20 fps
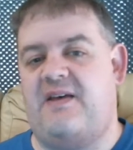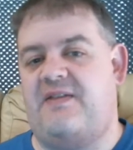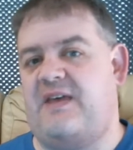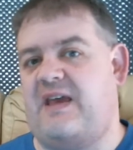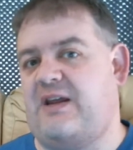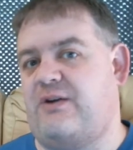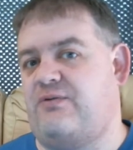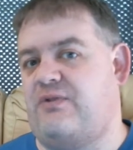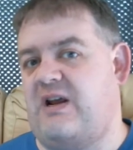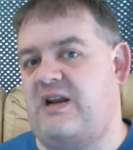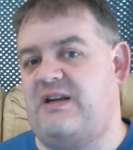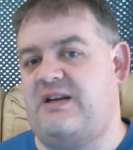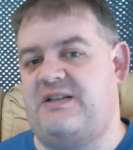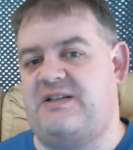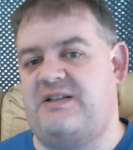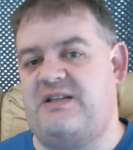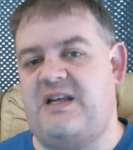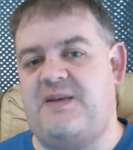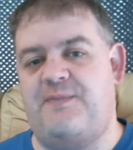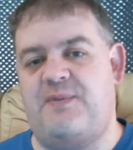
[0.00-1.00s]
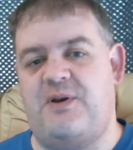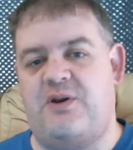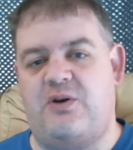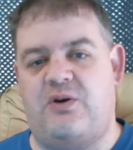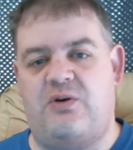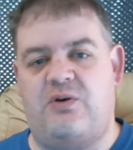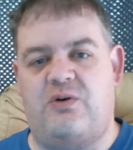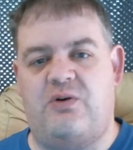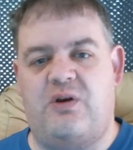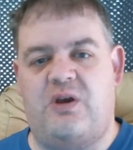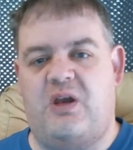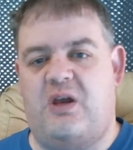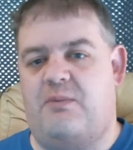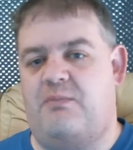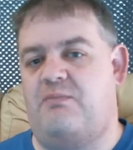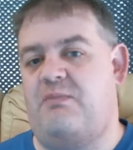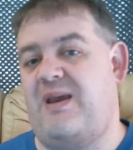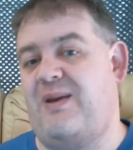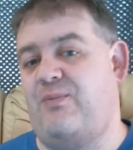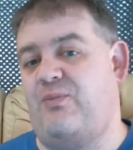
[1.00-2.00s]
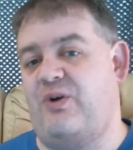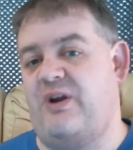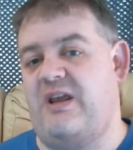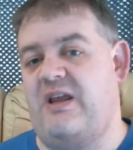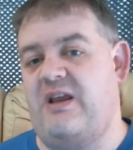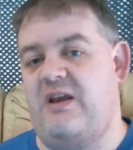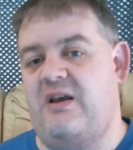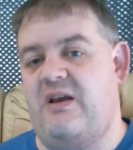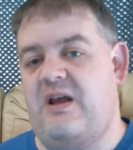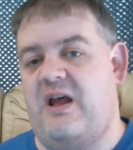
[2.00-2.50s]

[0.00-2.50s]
they created a CPU, memory.